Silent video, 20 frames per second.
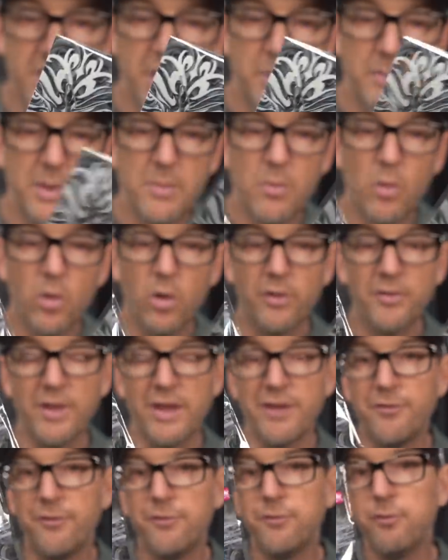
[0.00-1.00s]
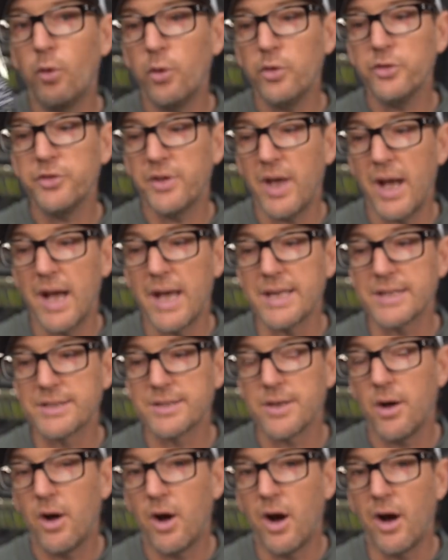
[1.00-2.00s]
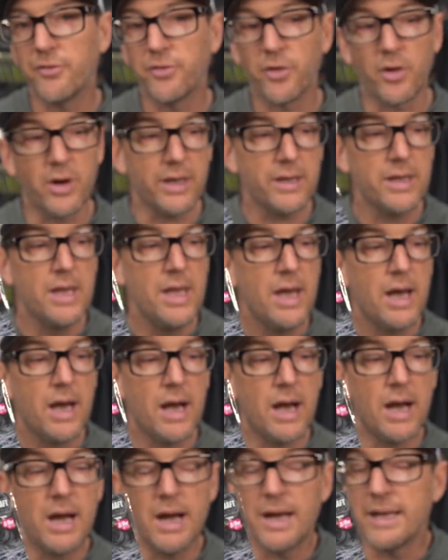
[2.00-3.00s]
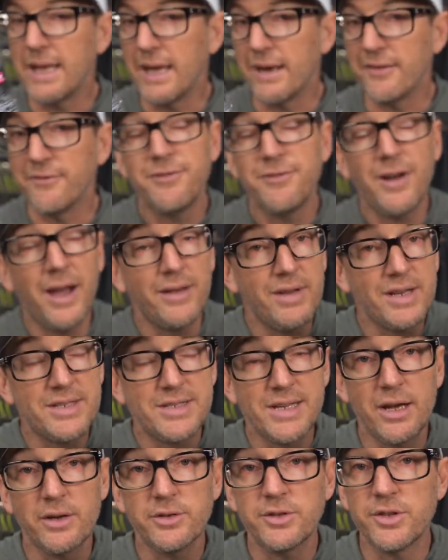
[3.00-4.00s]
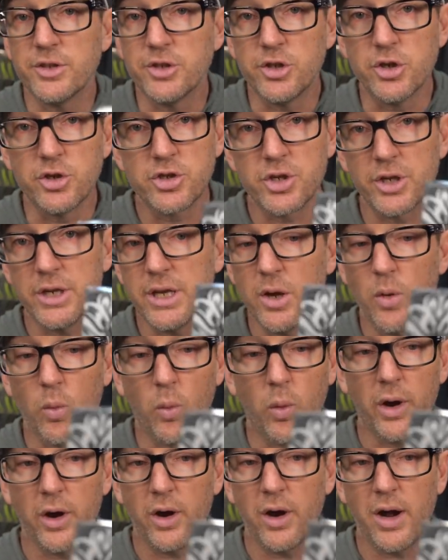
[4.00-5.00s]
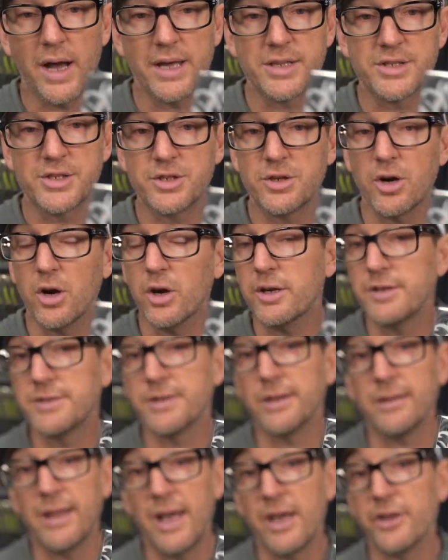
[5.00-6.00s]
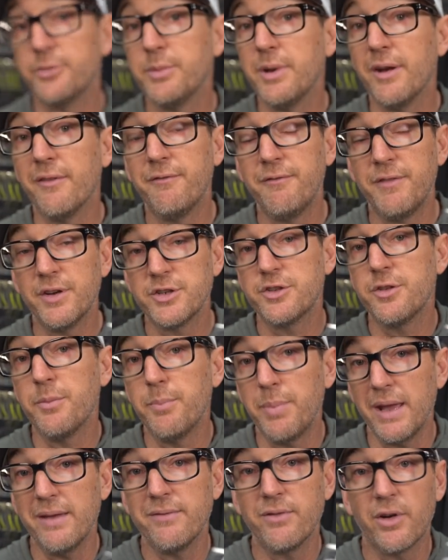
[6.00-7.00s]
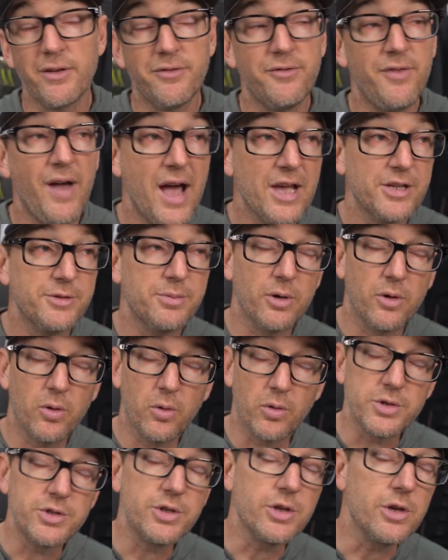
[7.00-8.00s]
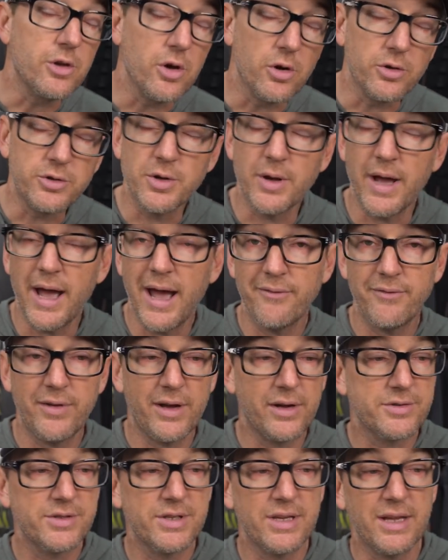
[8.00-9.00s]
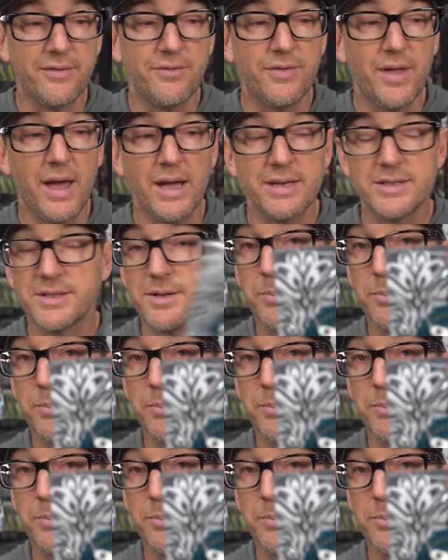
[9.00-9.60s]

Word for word: is going to be more of a full-size offering. Uh, again, 5 8 ounce is usually where I start because it allows me to fish the bait very fast, but of course you can go to a half ounce if that's